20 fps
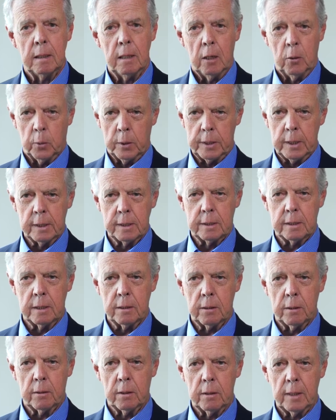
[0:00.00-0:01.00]
When the
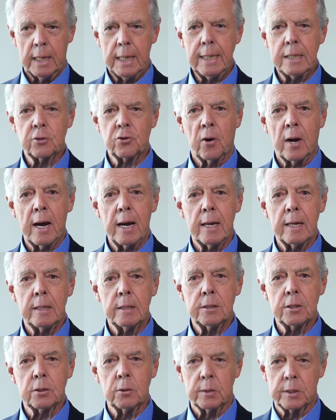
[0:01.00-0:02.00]
interior heat
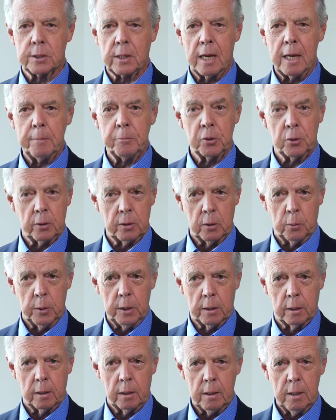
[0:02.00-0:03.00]
tries to escape during the
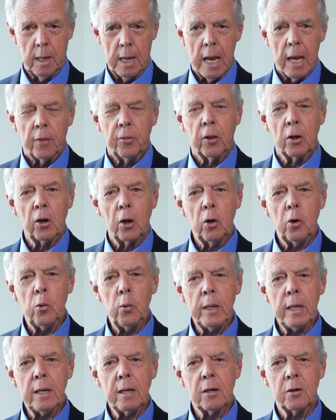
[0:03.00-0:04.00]
winter, the low
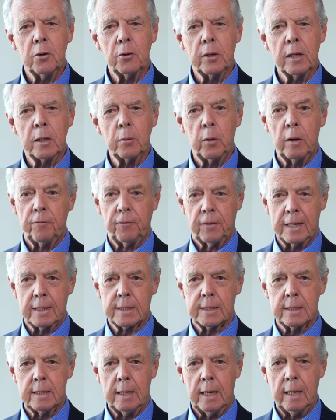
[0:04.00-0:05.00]
E coating reflects
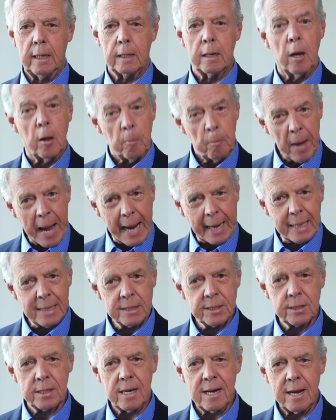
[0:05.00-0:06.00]
the heat back
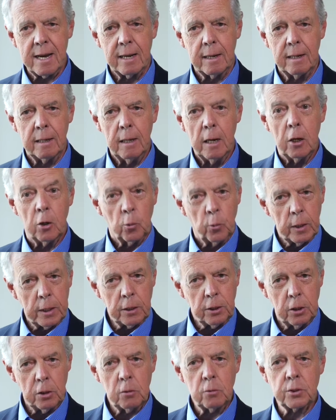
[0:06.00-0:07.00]
inside,
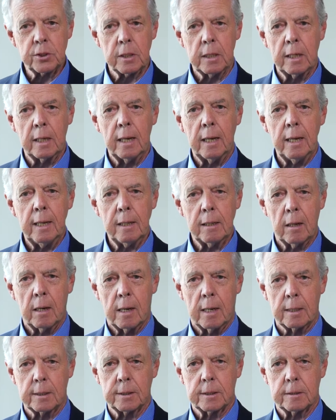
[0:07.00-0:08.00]
reducing heat
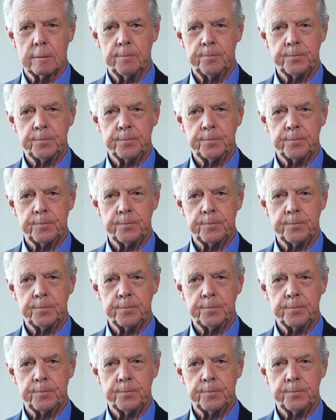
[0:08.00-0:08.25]
loss.